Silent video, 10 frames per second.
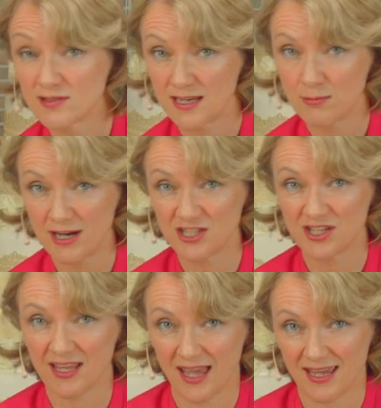
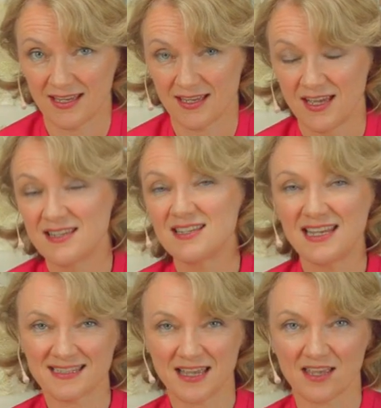celebration cake. So
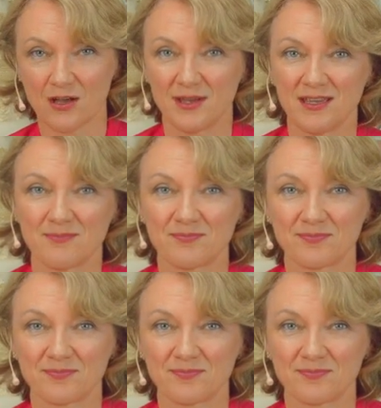let's get going.